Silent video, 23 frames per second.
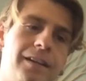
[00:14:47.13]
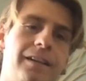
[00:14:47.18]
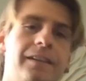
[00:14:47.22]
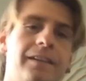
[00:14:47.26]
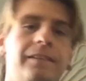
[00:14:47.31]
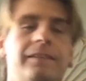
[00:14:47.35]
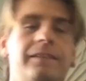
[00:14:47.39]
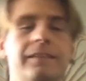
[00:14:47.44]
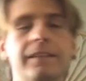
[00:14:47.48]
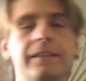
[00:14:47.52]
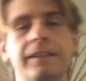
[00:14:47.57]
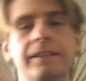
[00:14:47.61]

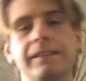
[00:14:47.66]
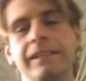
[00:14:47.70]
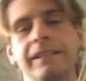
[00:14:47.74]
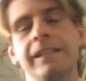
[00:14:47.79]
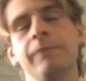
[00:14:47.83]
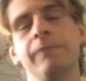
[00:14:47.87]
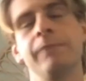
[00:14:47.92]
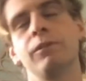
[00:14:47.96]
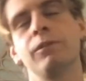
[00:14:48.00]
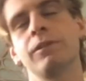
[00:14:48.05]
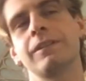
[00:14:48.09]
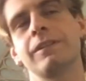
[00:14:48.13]
The team
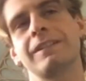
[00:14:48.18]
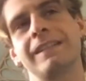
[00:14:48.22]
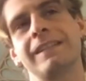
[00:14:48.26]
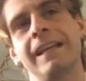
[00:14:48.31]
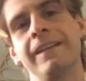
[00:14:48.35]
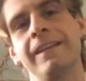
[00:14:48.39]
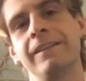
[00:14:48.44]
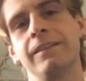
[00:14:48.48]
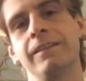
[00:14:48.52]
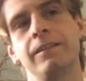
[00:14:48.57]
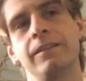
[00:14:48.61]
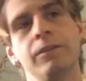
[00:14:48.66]
will
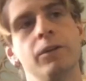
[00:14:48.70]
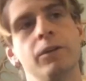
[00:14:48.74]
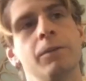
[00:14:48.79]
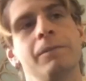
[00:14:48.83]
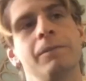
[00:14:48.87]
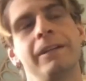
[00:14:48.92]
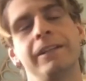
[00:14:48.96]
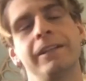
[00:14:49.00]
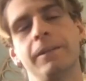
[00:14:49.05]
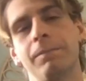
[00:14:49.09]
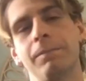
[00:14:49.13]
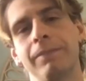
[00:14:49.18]
send normally
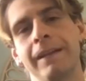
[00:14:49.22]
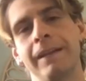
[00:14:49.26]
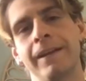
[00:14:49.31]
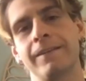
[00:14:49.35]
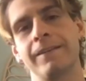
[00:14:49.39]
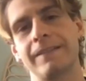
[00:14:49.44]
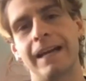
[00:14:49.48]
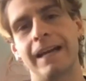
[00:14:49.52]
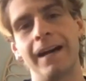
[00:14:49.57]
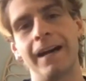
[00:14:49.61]
the players